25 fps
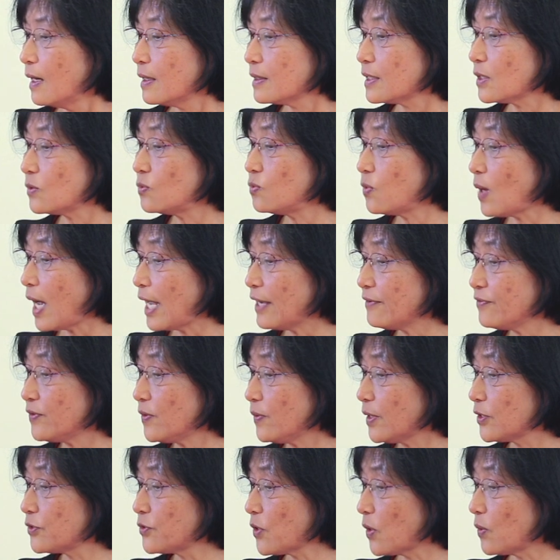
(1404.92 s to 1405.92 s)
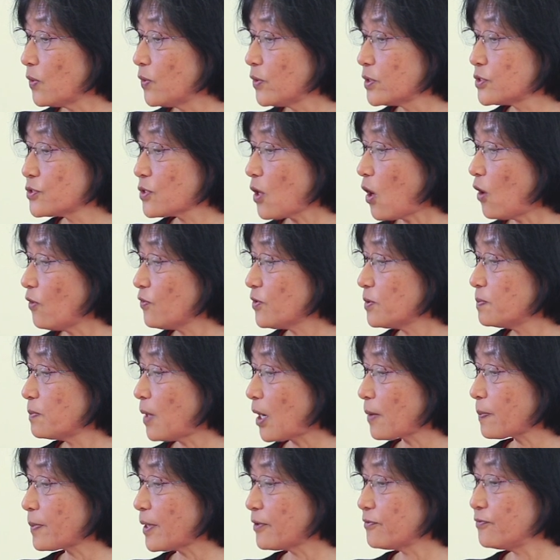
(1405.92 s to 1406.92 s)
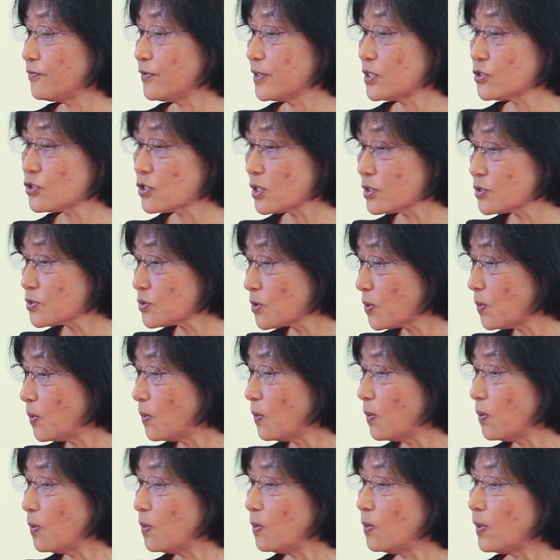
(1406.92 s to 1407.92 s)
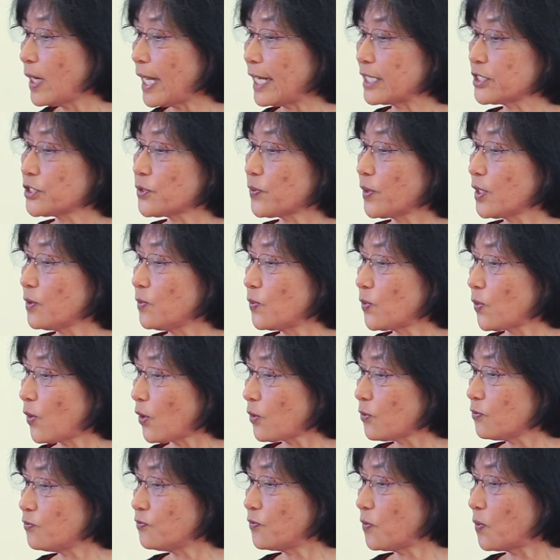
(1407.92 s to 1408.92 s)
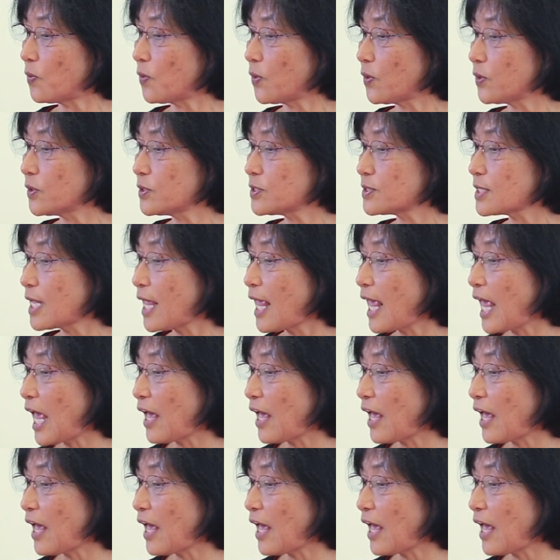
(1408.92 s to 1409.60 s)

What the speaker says: The arrival of adulthood is often marked by finishing school, entering workforce,